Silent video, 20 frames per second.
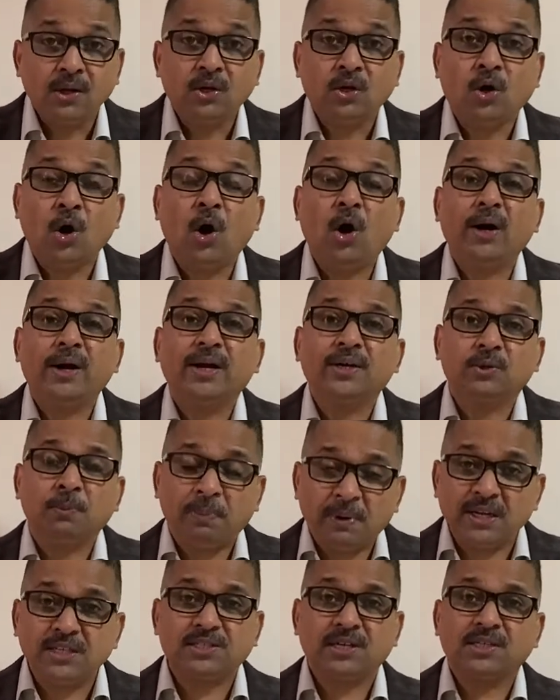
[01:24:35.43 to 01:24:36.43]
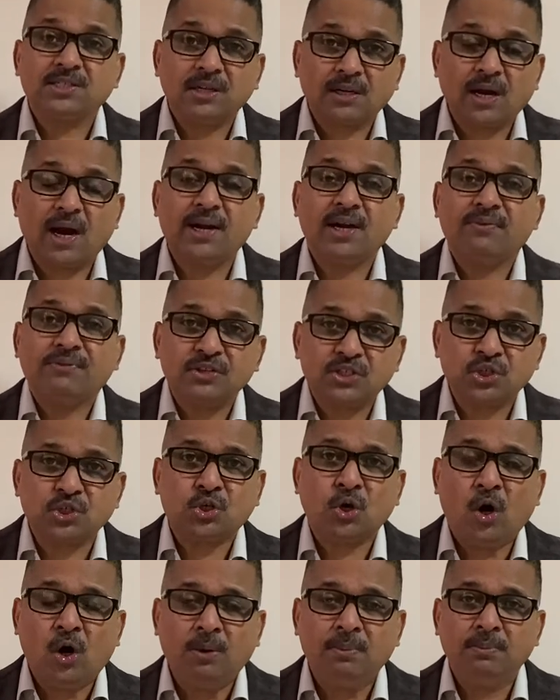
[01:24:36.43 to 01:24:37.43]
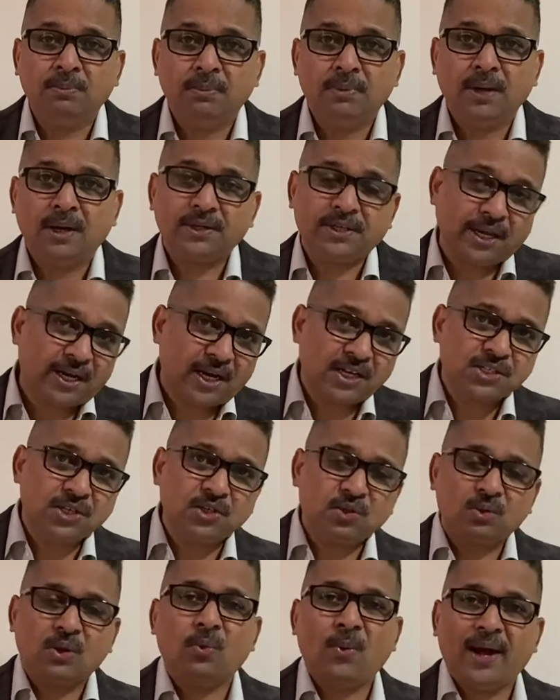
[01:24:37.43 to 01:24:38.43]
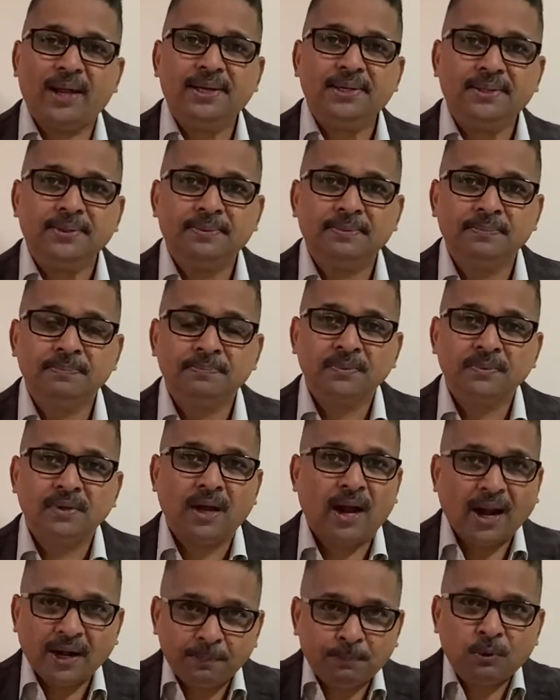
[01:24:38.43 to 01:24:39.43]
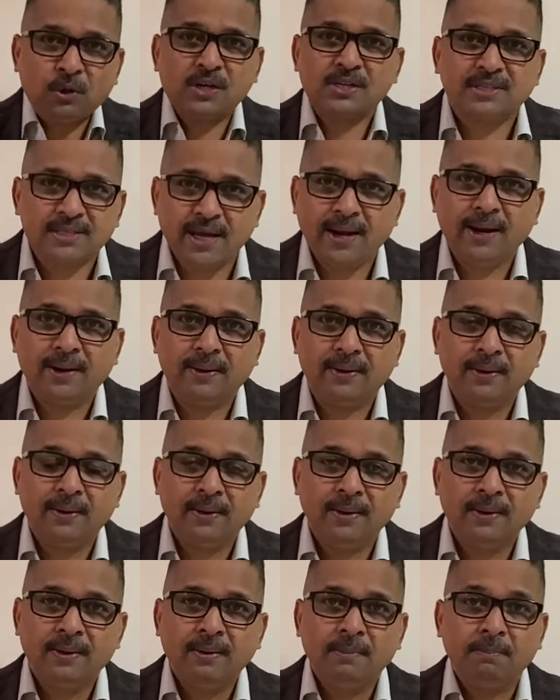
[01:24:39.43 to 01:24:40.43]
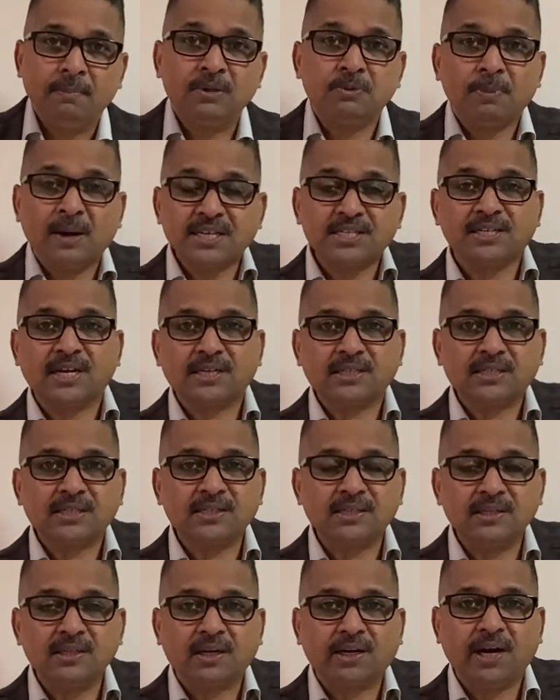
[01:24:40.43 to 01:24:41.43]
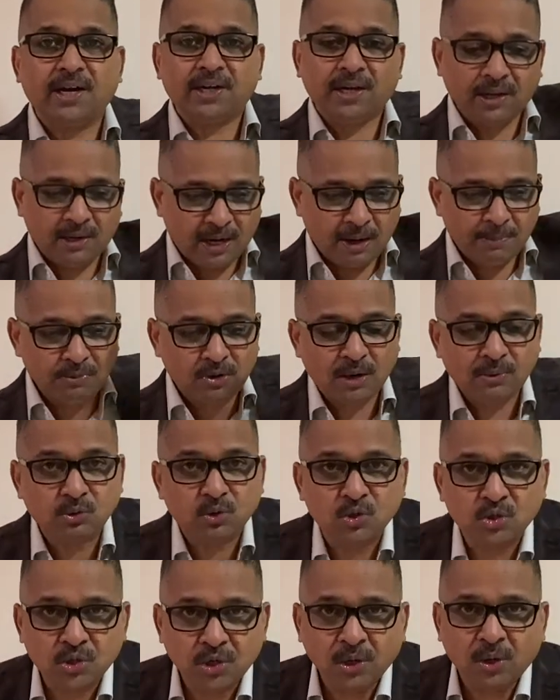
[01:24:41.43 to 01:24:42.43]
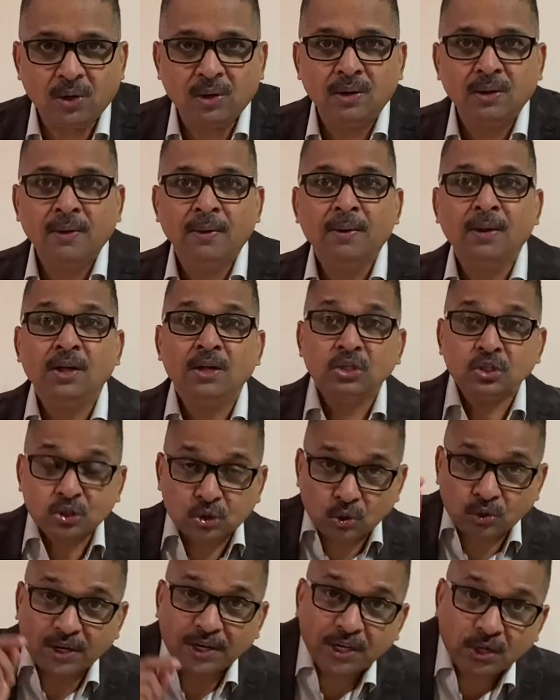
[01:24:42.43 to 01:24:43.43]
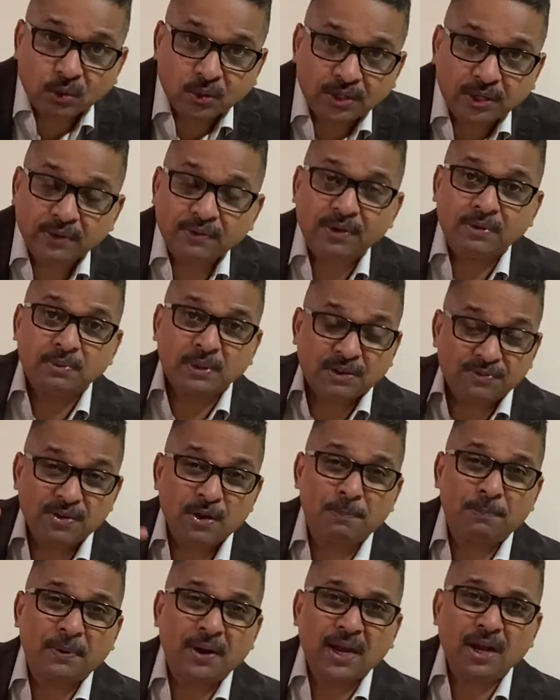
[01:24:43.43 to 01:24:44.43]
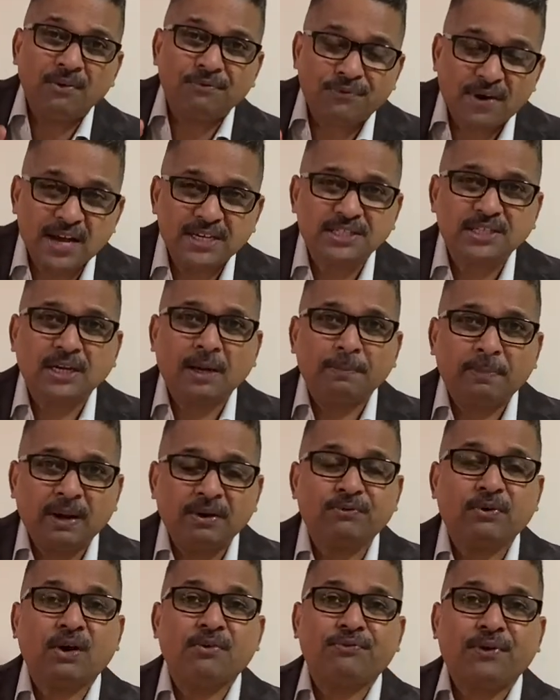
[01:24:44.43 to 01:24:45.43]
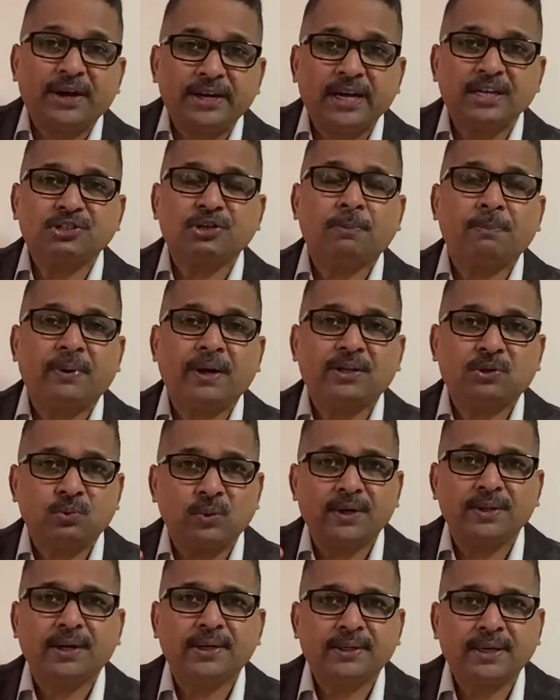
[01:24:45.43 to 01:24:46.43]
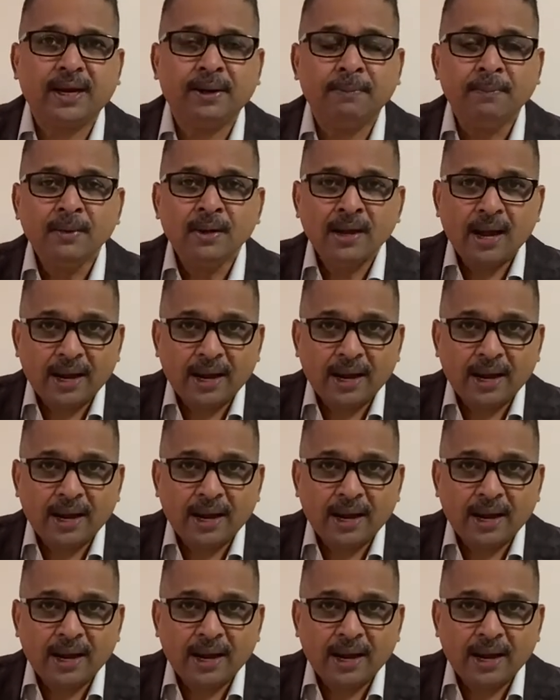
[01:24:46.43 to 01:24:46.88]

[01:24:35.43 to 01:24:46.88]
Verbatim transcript: God had to bring such a kind of a storm and take us into the valley and put us there my success in the catering came down to zero so that he could give up. Because we were praying, fasting, and praying for a financial breakthrough at that time.